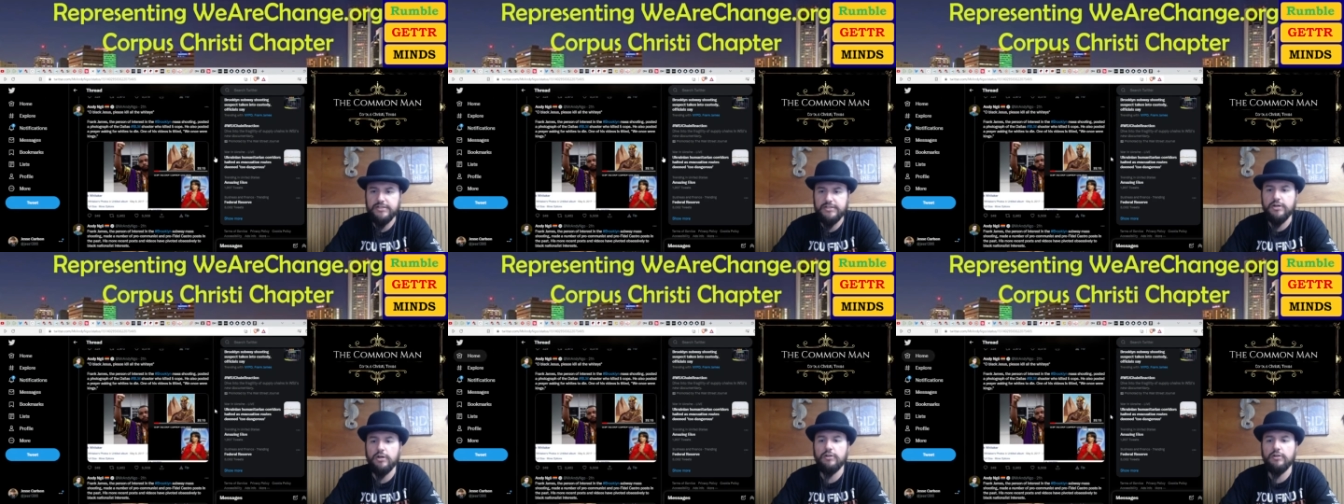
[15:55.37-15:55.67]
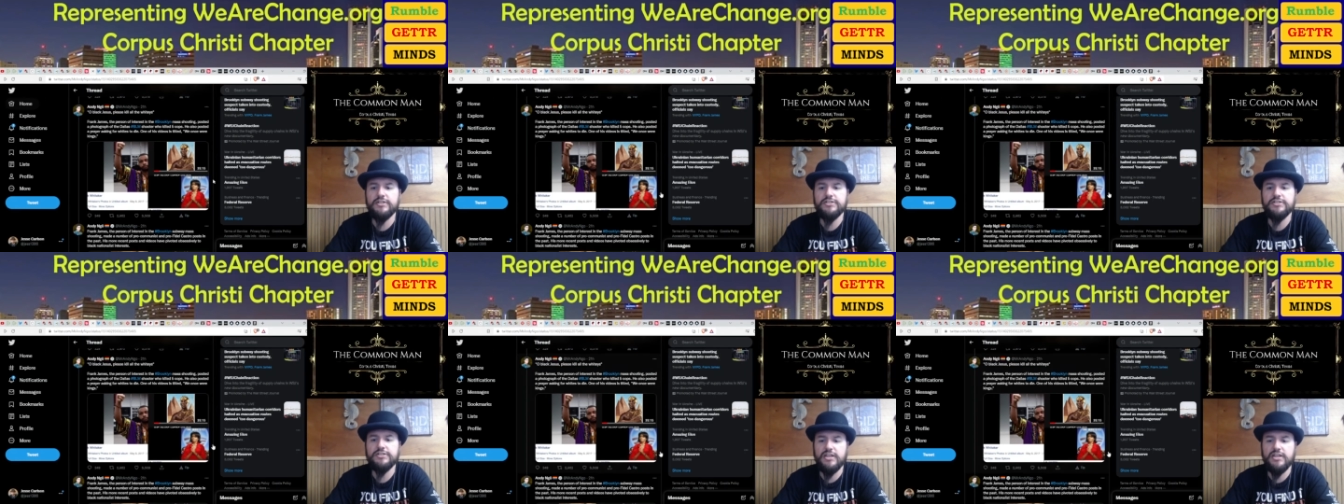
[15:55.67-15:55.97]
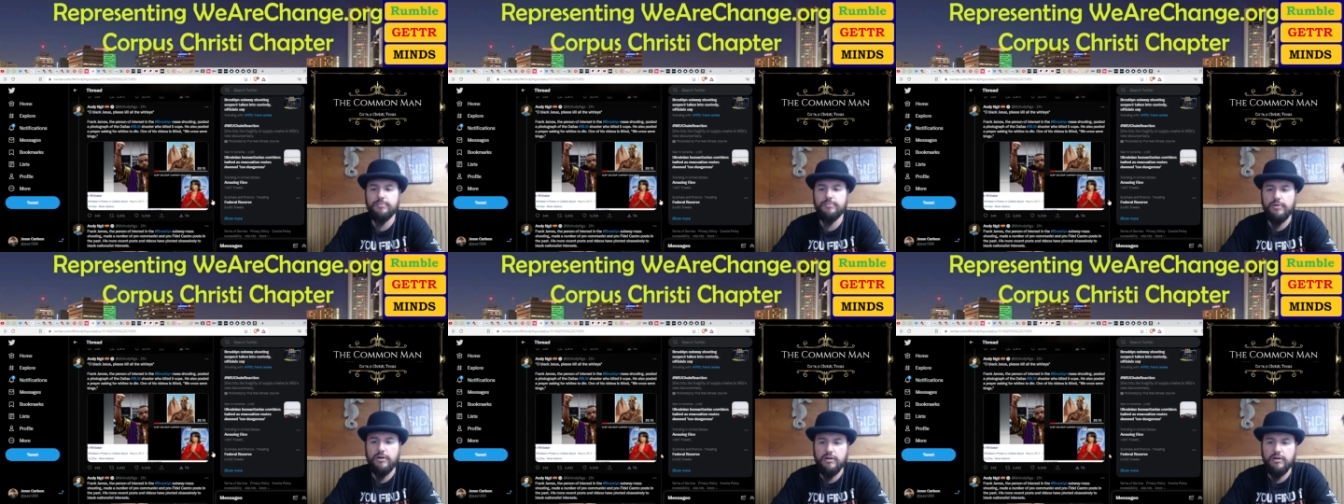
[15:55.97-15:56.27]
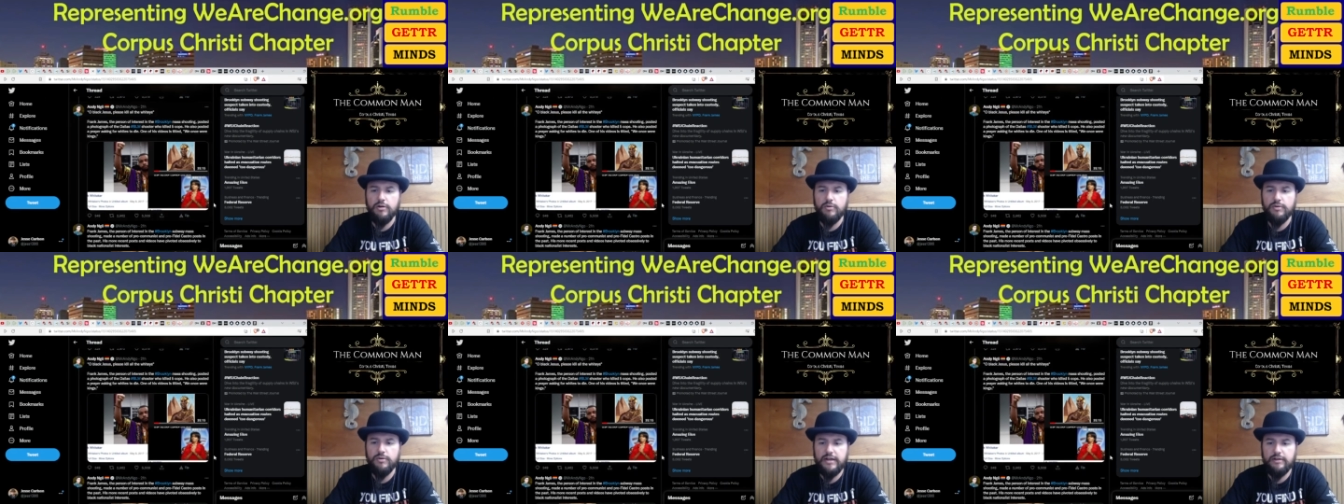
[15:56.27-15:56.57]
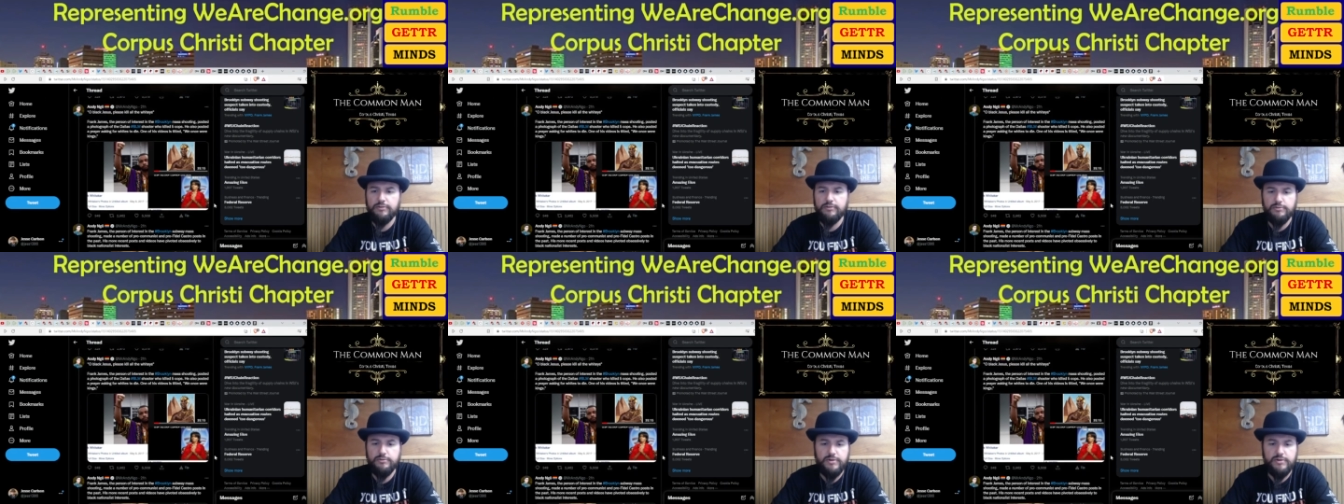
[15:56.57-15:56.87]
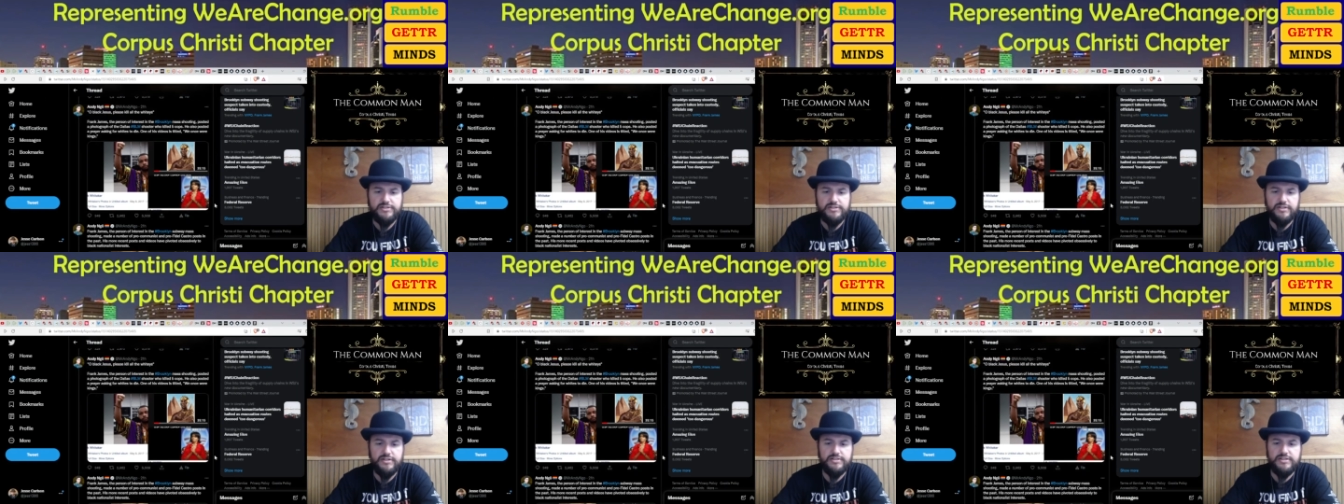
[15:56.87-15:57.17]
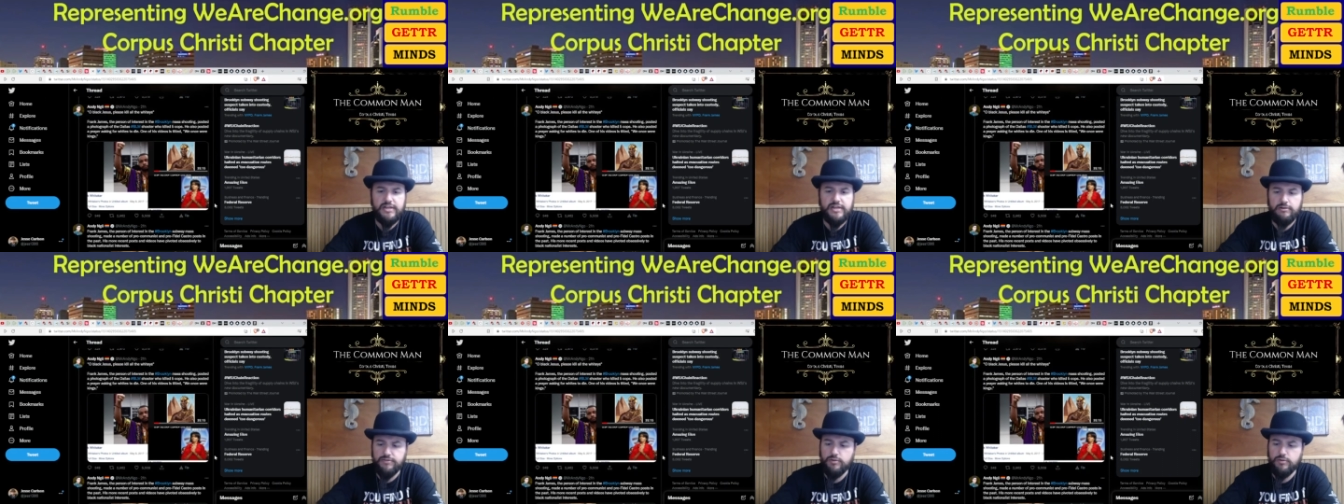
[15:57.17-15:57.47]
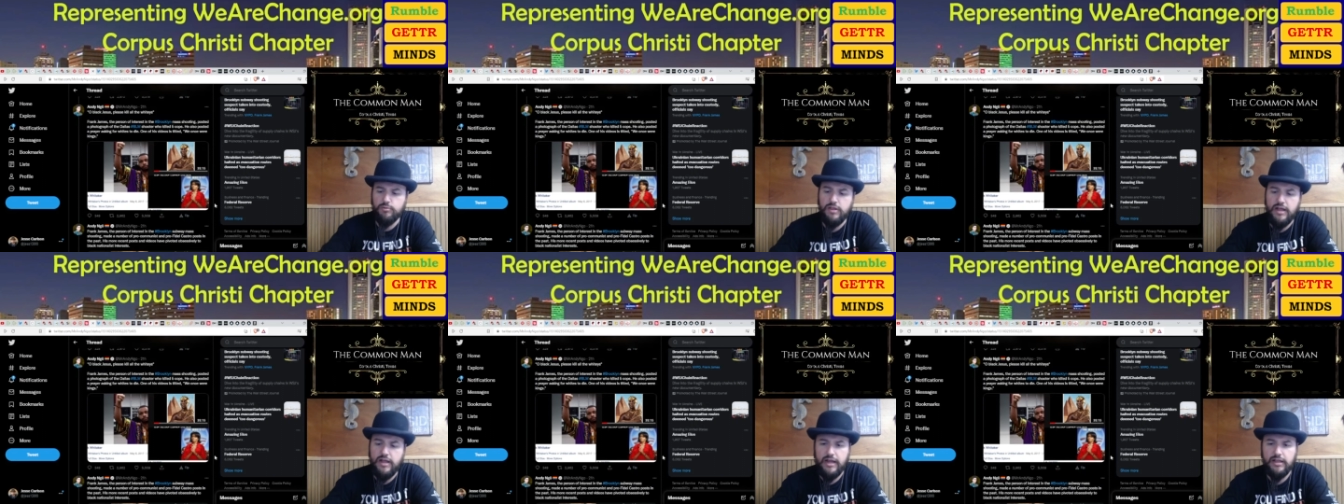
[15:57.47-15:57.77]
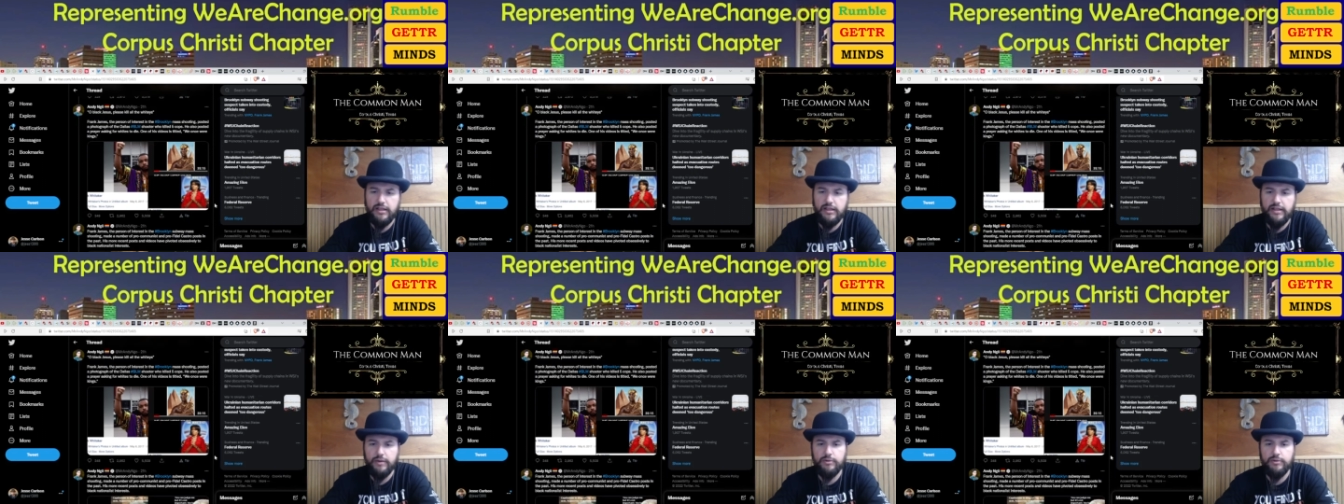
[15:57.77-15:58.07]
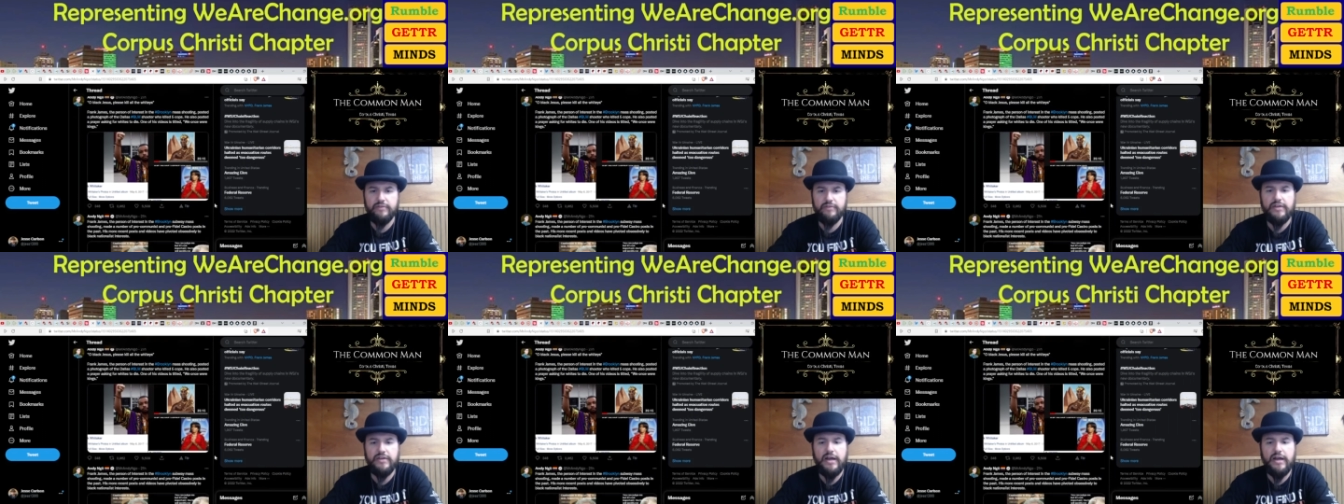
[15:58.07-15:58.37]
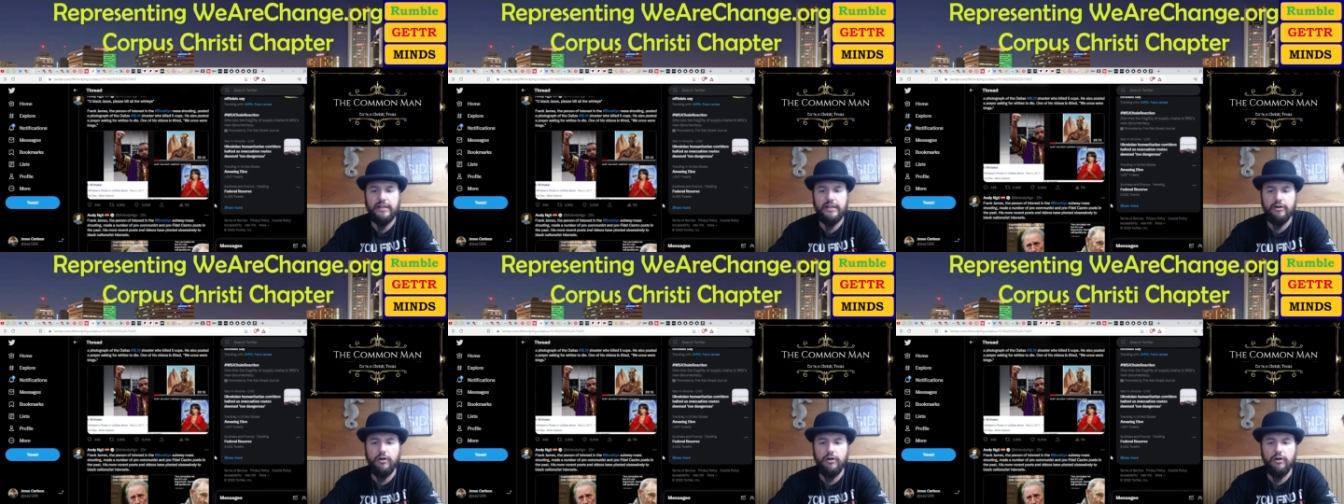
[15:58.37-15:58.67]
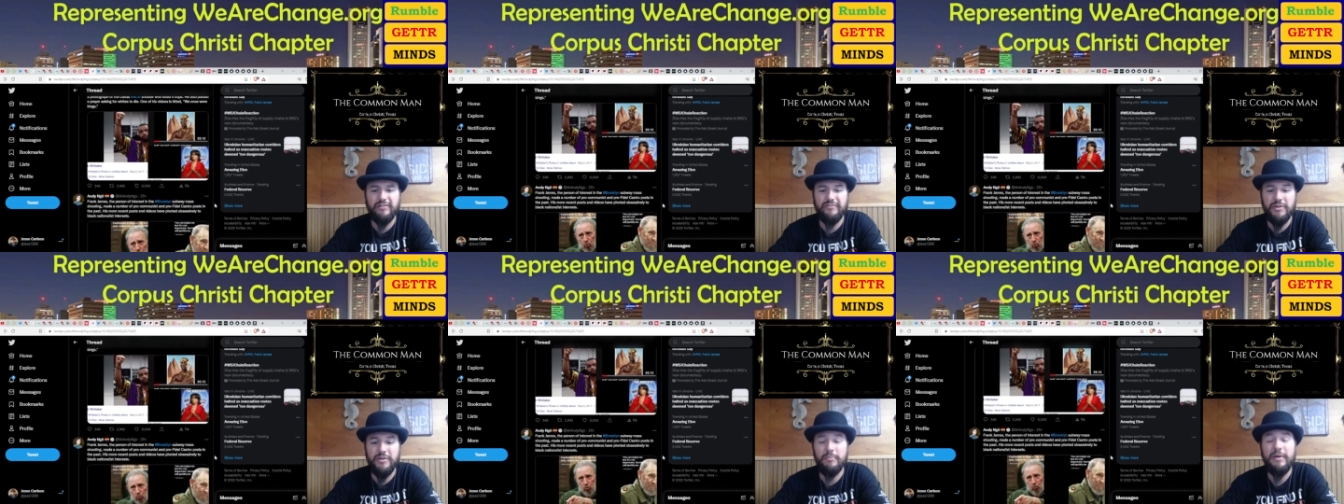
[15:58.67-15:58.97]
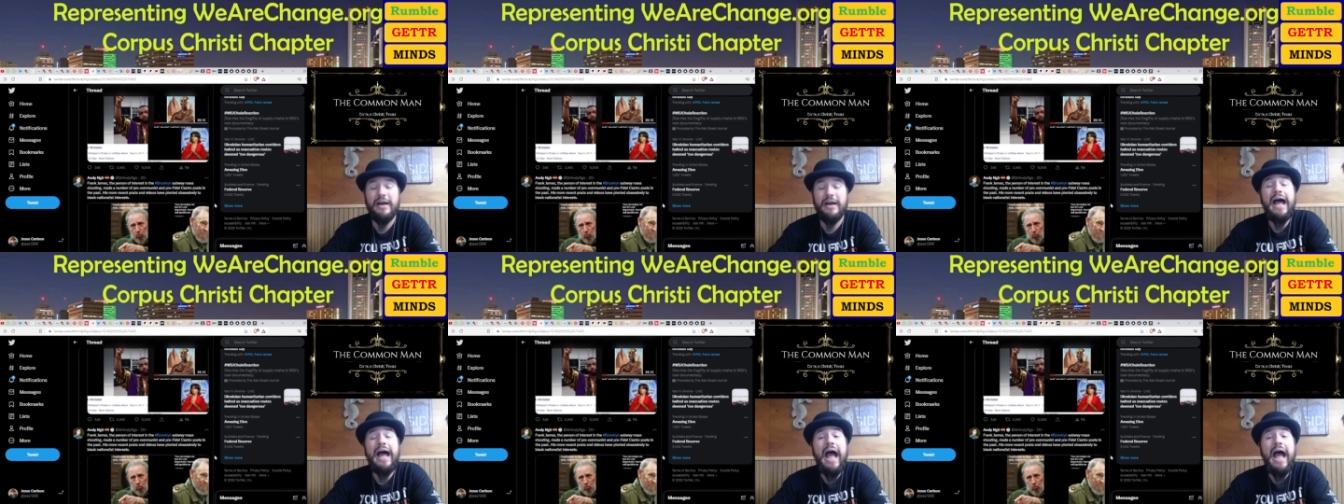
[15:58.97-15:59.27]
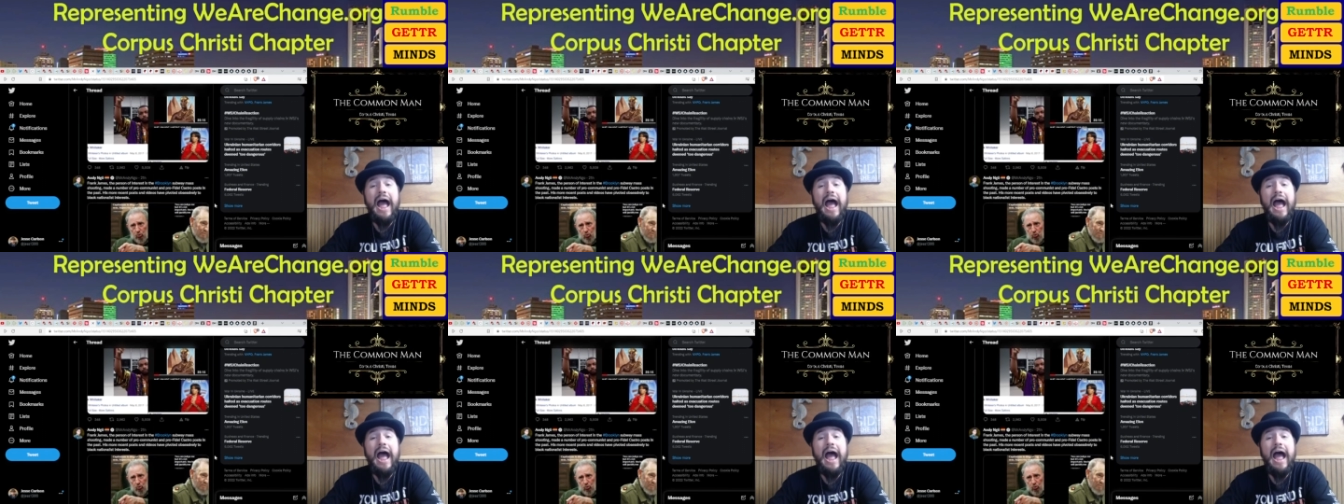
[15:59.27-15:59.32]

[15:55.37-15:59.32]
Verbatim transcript: So let's just keep on going down through the rest of these. I don't think we'll highlight, we don't have to highlight all of them.